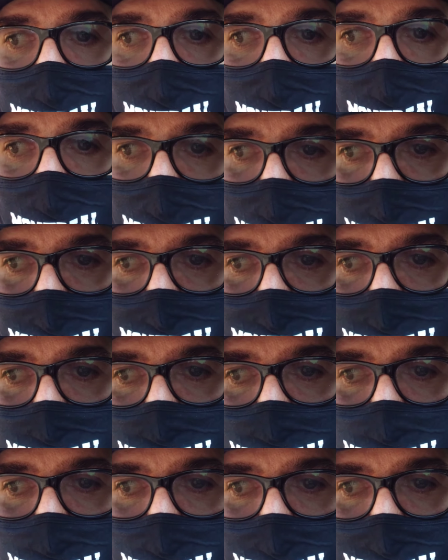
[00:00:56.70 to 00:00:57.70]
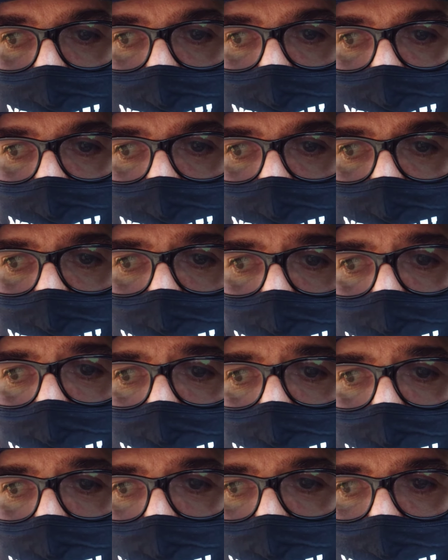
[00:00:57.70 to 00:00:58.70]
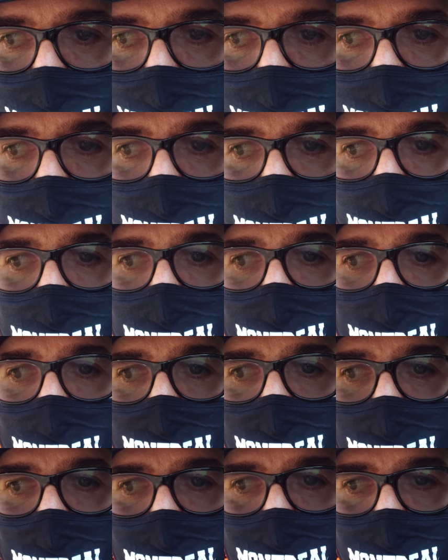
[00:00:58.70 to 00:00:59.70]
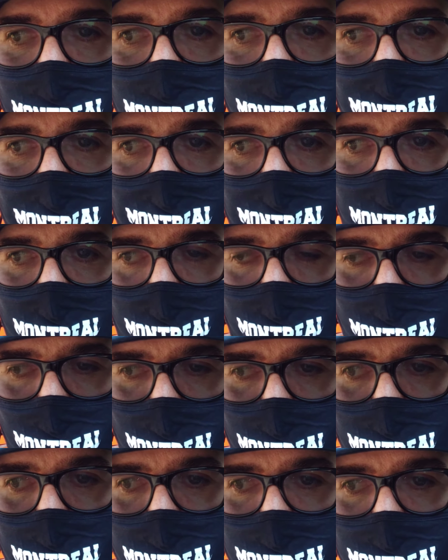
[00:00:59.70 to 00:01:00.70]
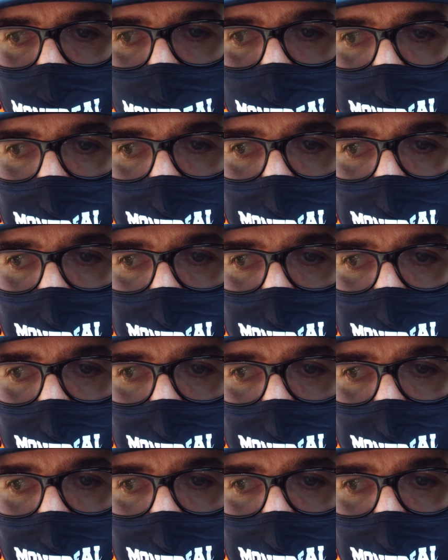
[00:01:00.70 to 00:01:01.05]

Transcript: a lot to showcase about Greece